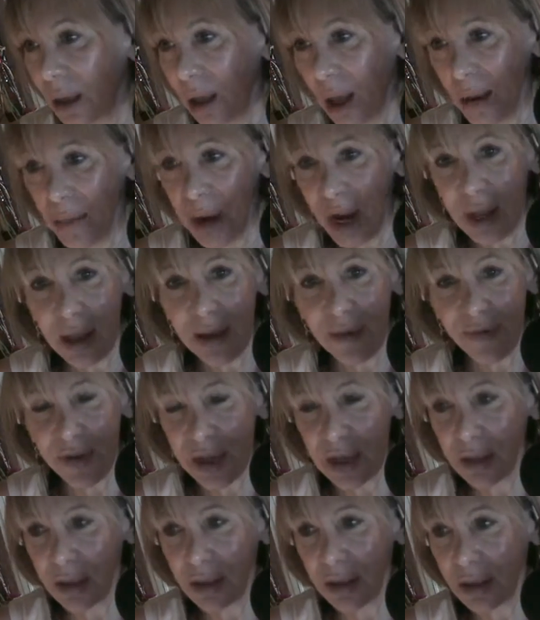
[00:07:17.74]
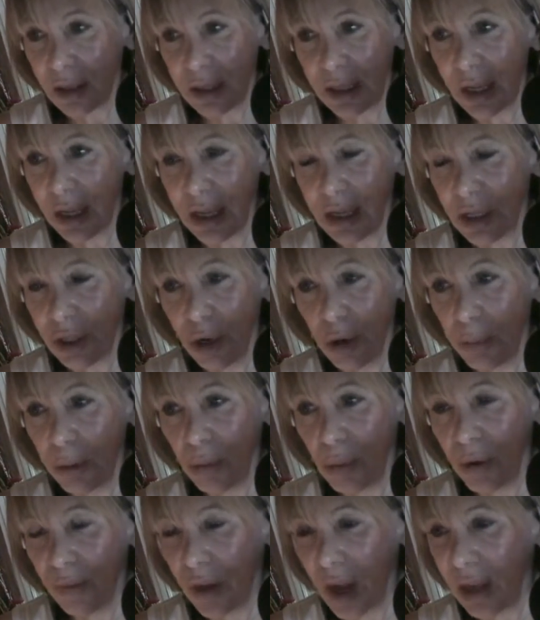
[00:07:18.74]
I give this silly, stupid
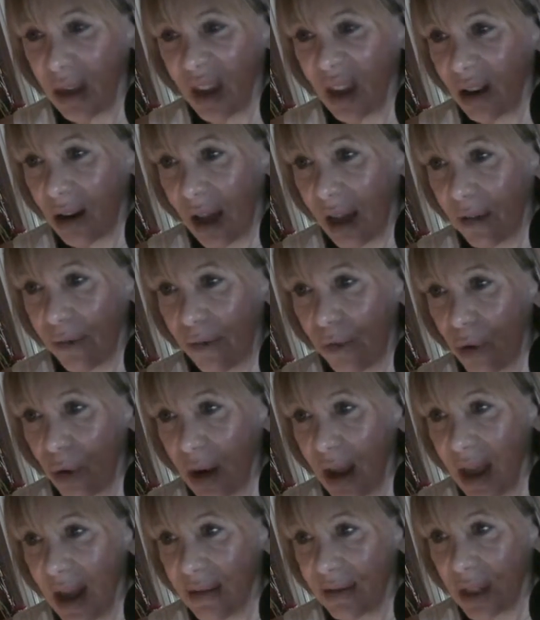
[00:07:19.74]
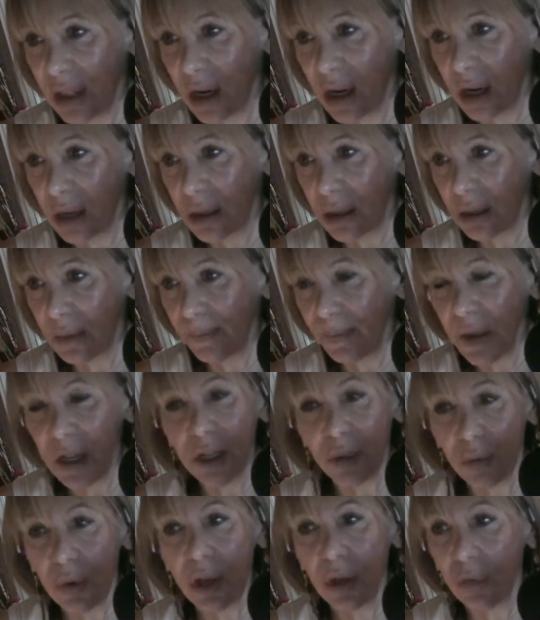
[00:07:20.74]
movie, I think, like 4.5 stars.
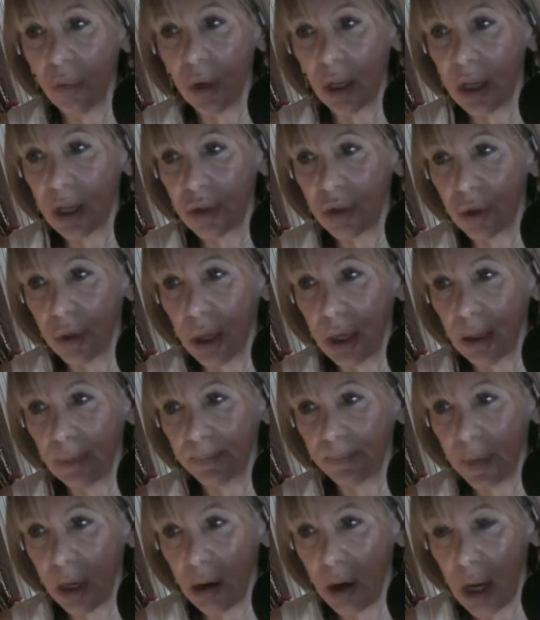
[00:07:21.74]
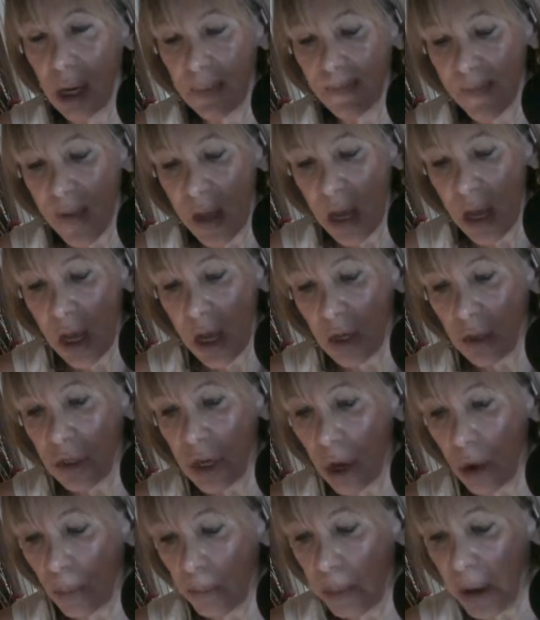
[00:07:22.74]
You'll really enjoy it. All right?
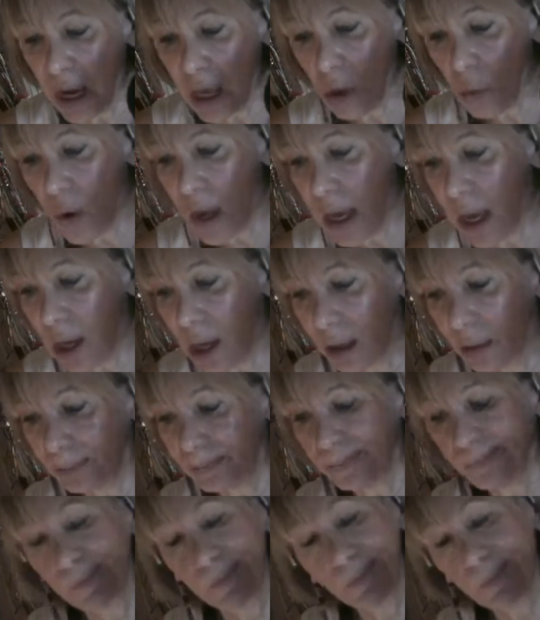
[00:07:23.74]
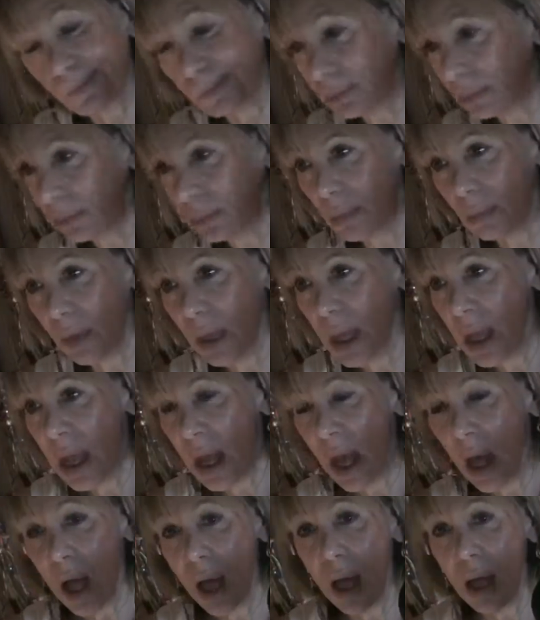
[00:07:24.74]
So, pick of the week,
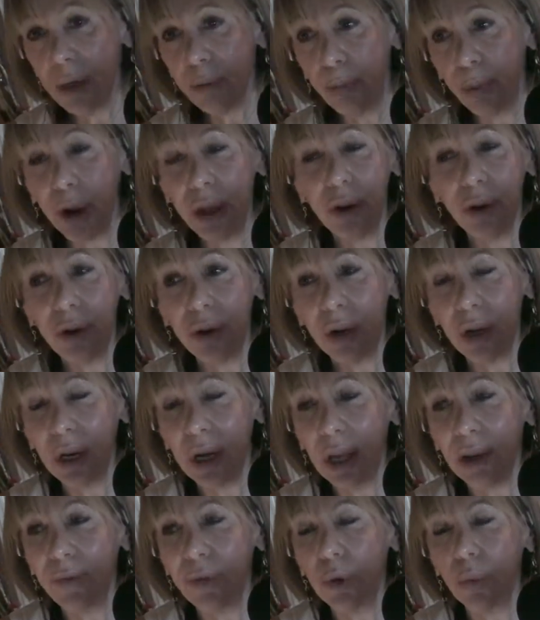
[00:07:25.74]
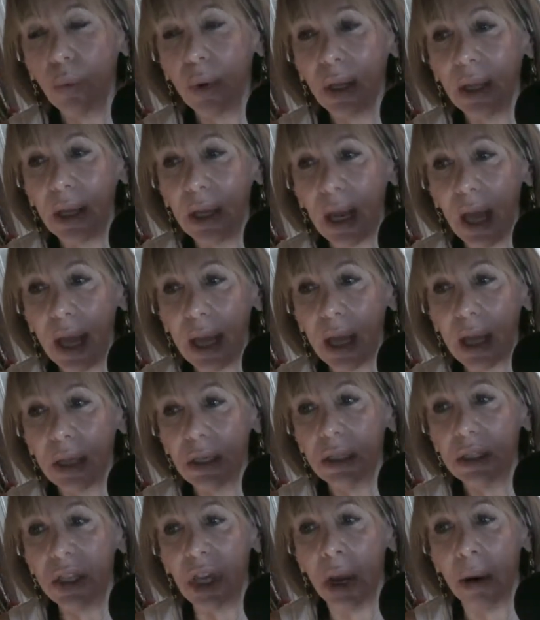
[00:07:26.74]
The Brotherhood, if you really like
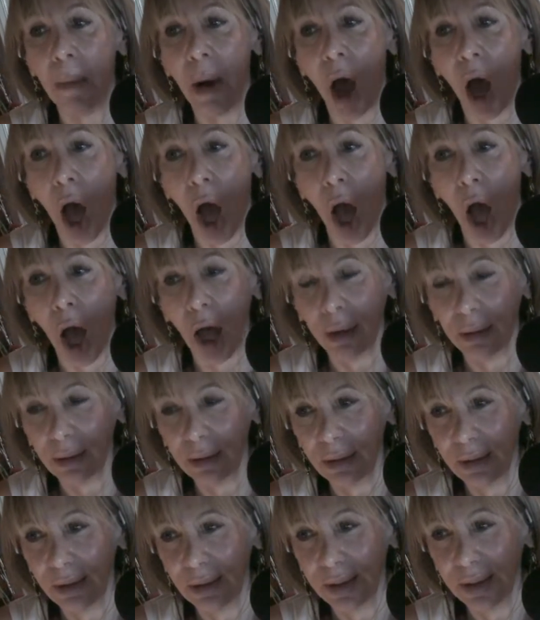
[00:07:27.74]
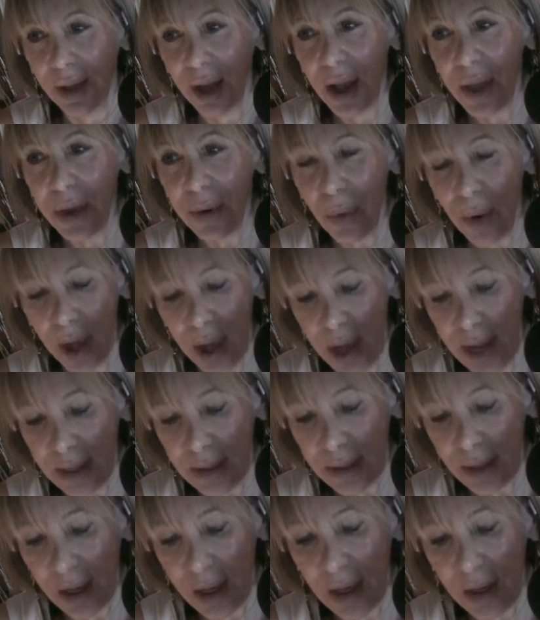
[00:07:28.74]
cinema.
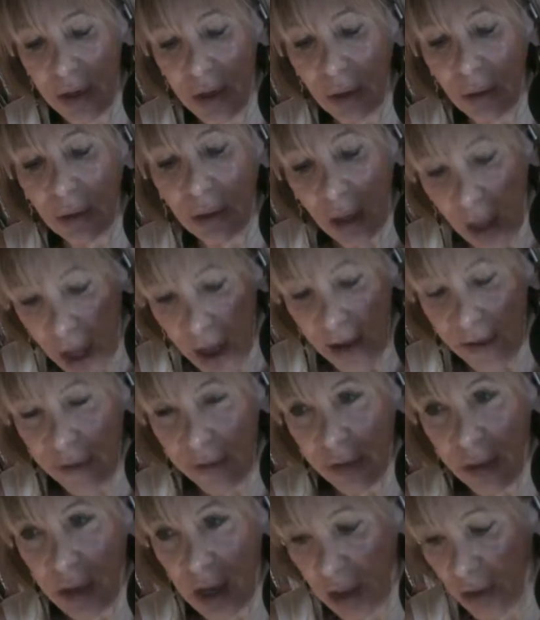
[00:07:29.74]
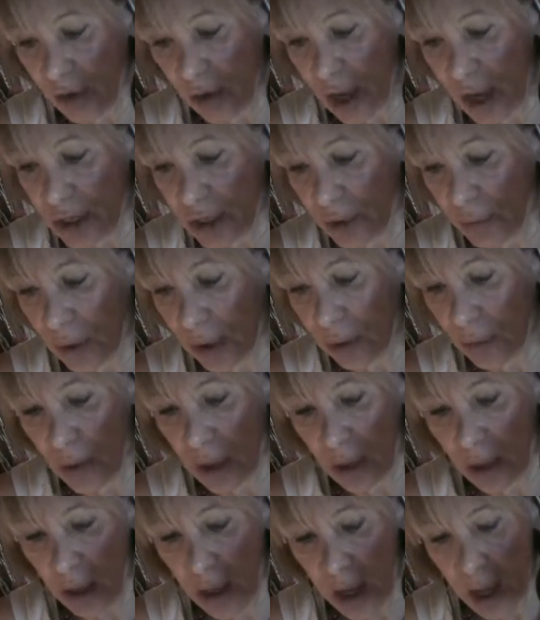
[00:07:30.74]
Otherwise, you'll love The Other Guys. You really
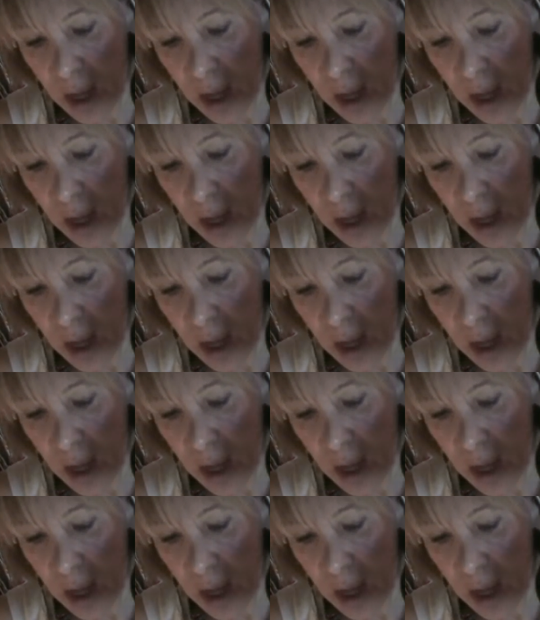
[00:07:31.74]
will.